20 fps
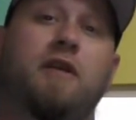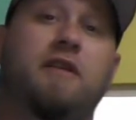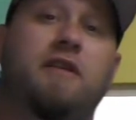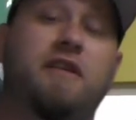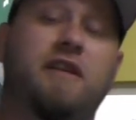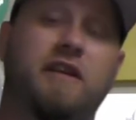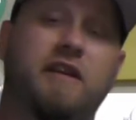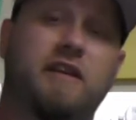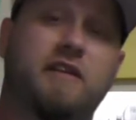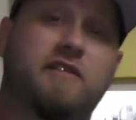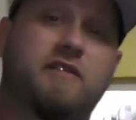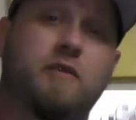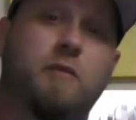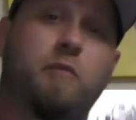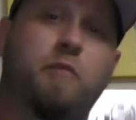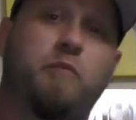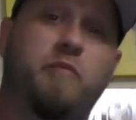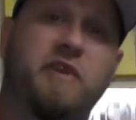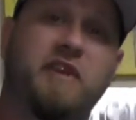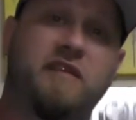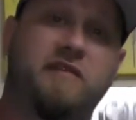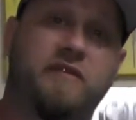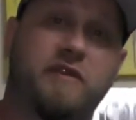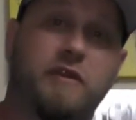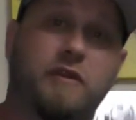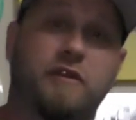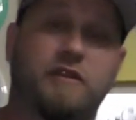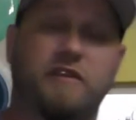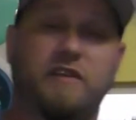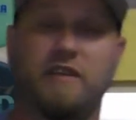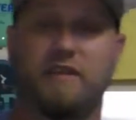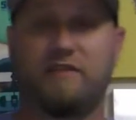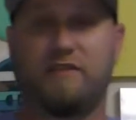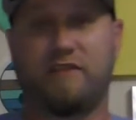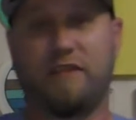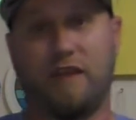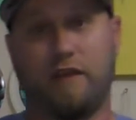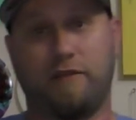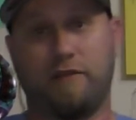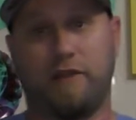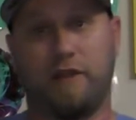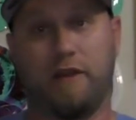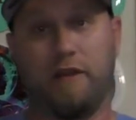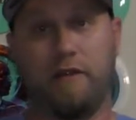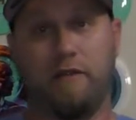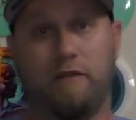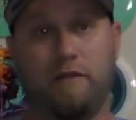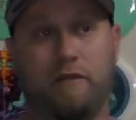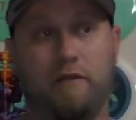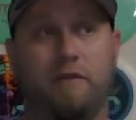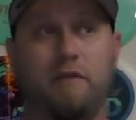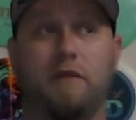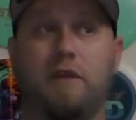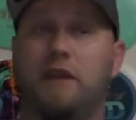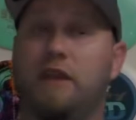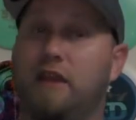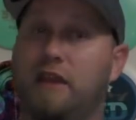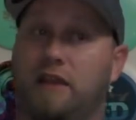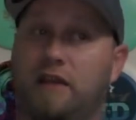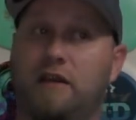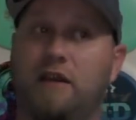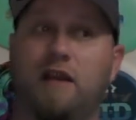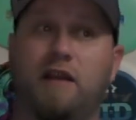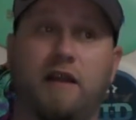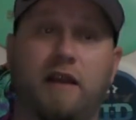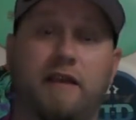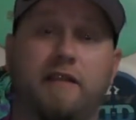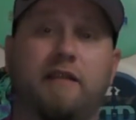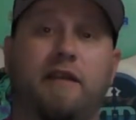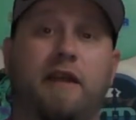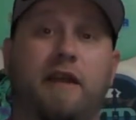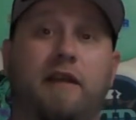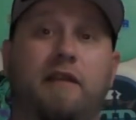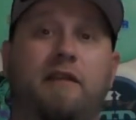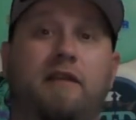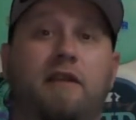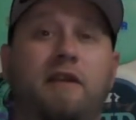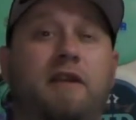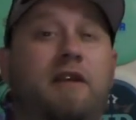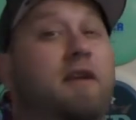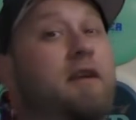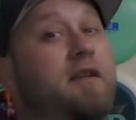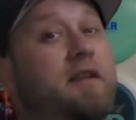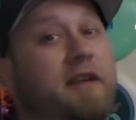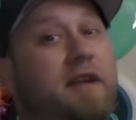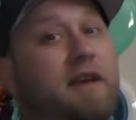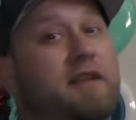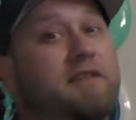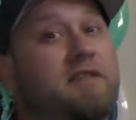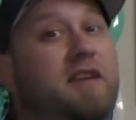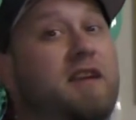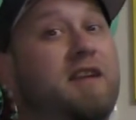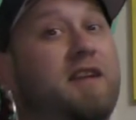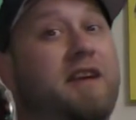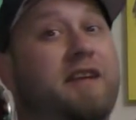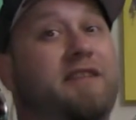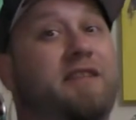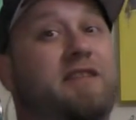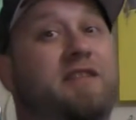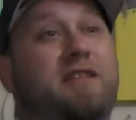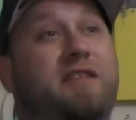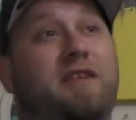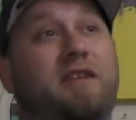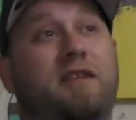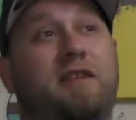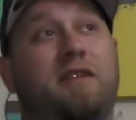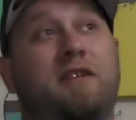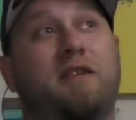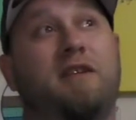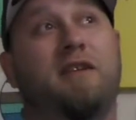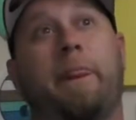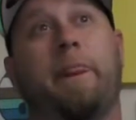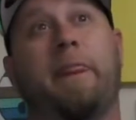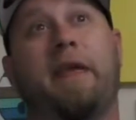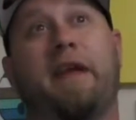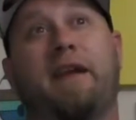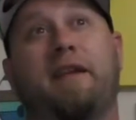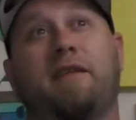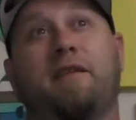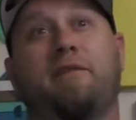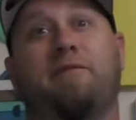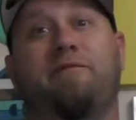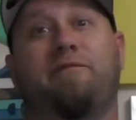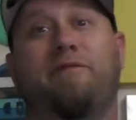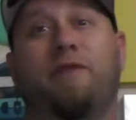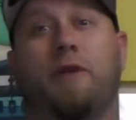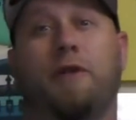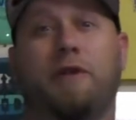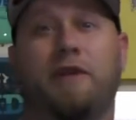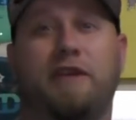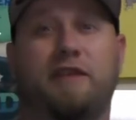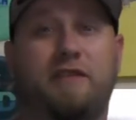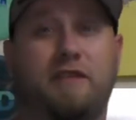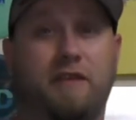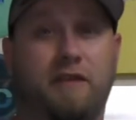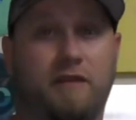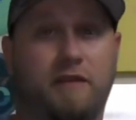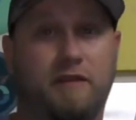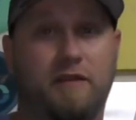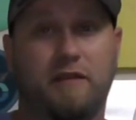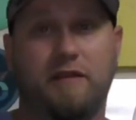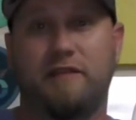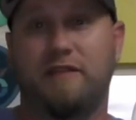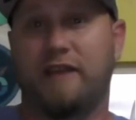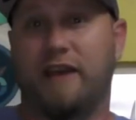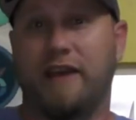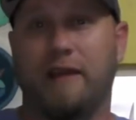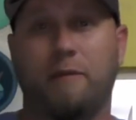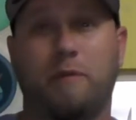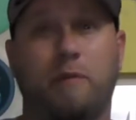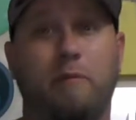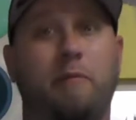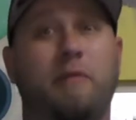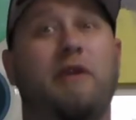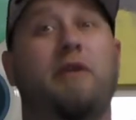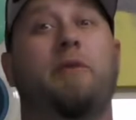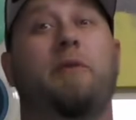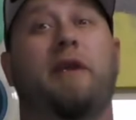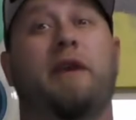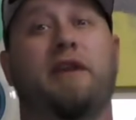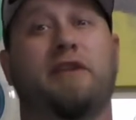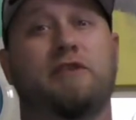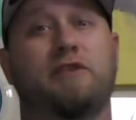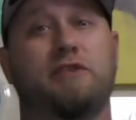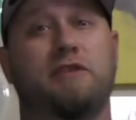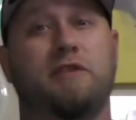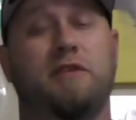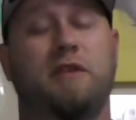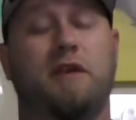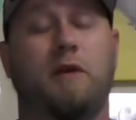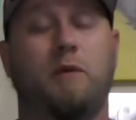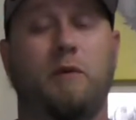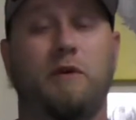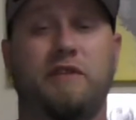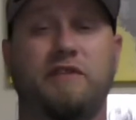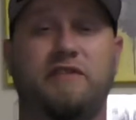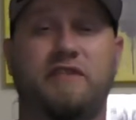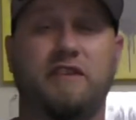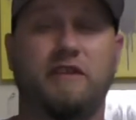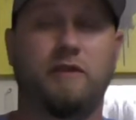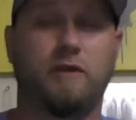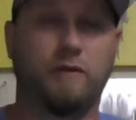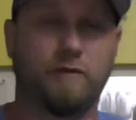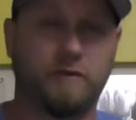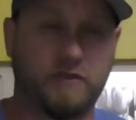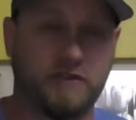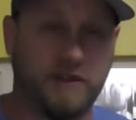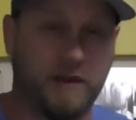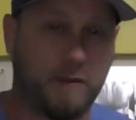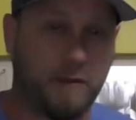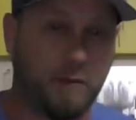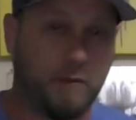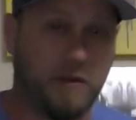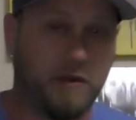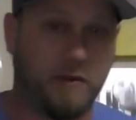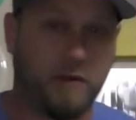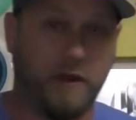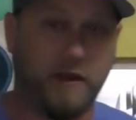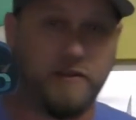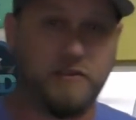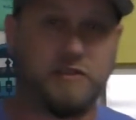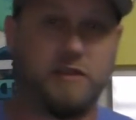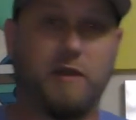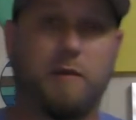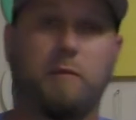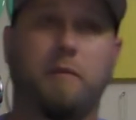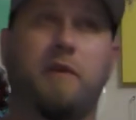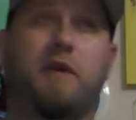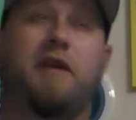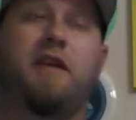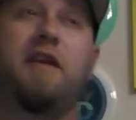getting some beefier discs out there. And I like that. Next, I'd like to see that Verdict type mid-range. I want to see an overstable mid-range come.